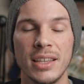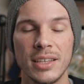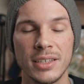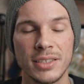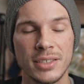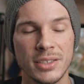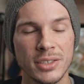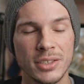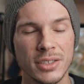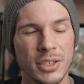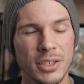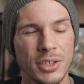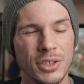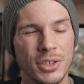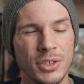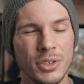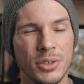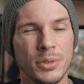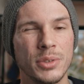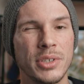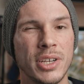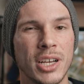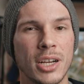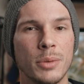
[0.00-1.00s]
this is a
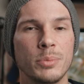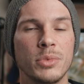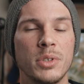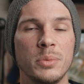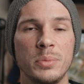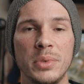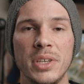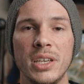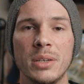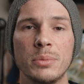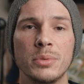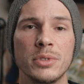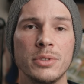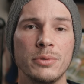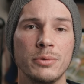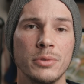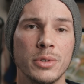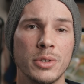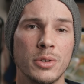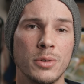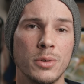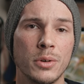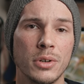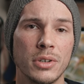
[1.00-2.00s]
huge help to be able to
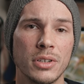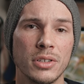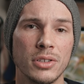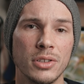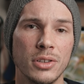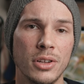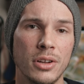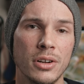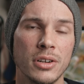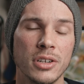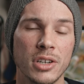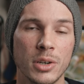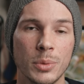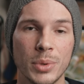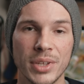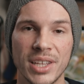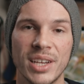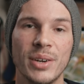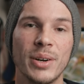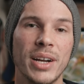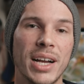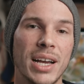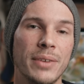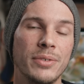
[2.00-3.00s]
record longer
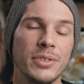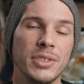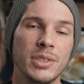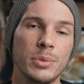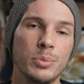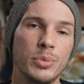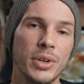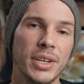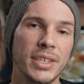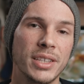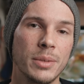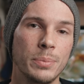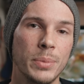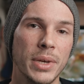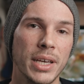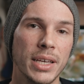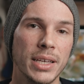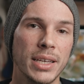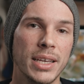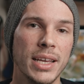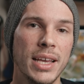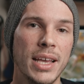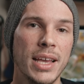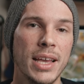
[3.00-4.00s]
without having to break the
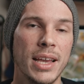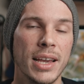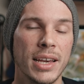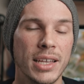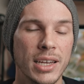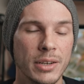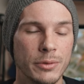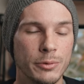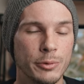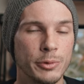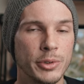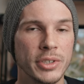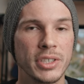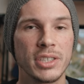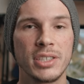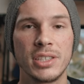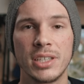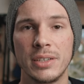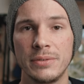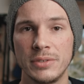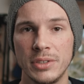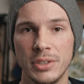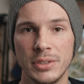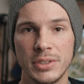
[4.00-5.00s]
bank, and I've really
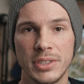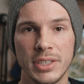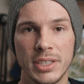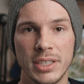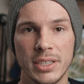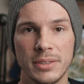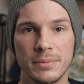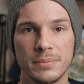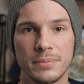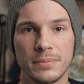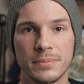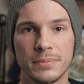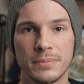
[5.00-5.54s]
loved using it.